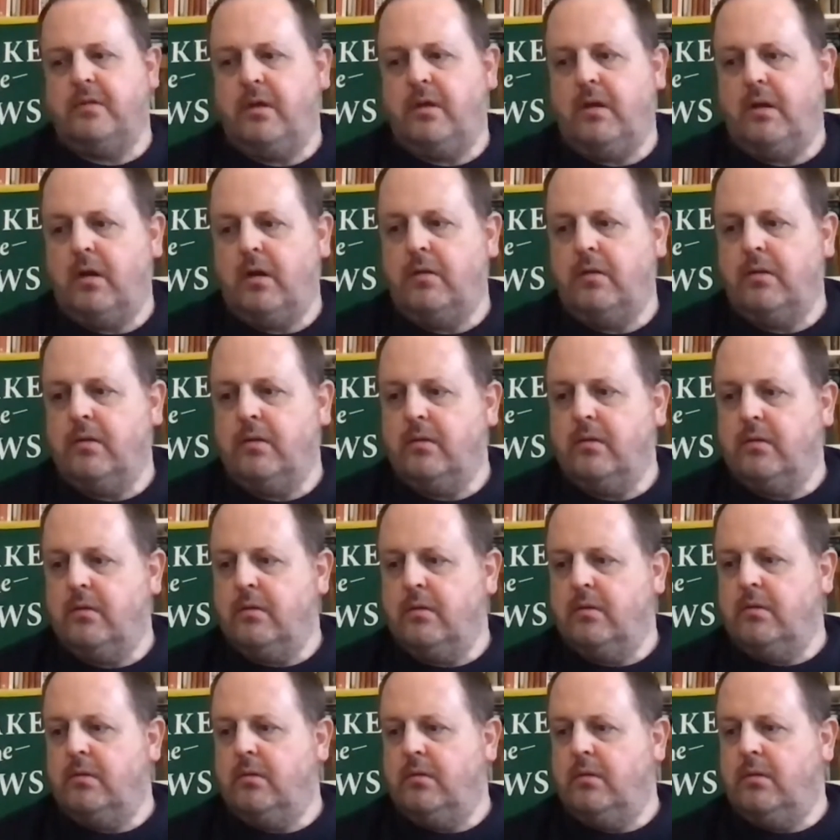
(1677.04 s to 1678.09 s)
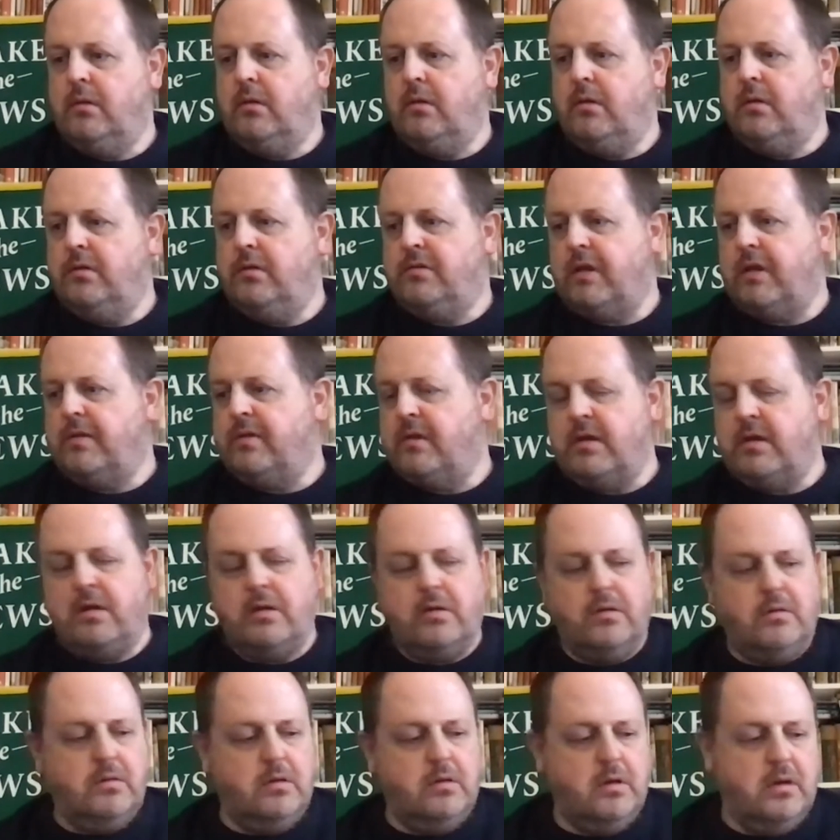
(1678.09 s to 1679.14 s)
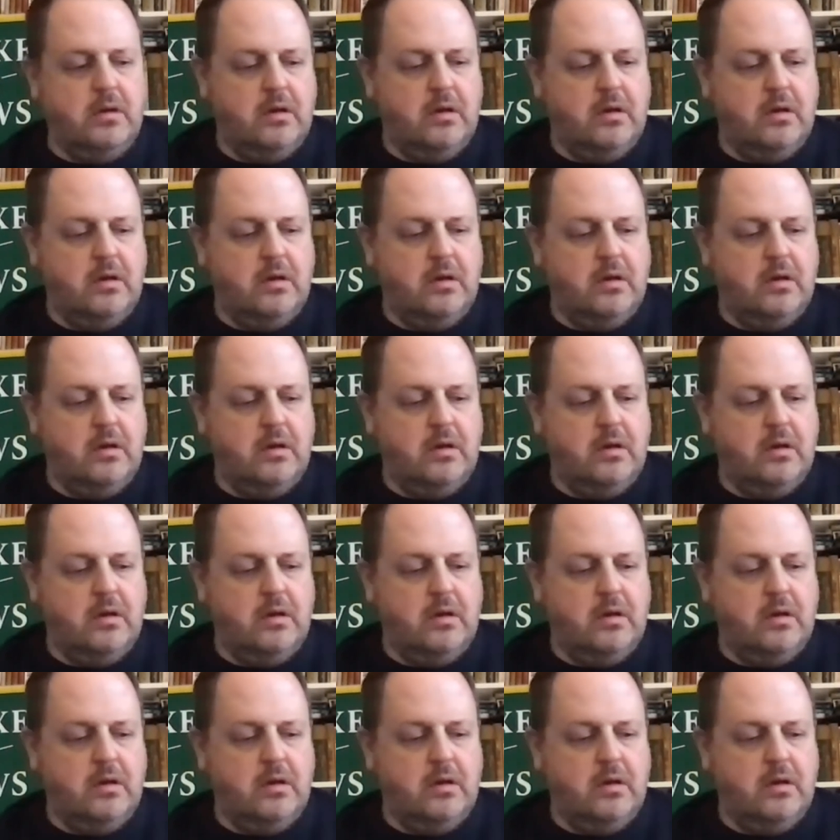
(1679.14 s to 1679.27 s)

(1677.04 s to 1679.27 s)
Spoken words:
you know, you said that you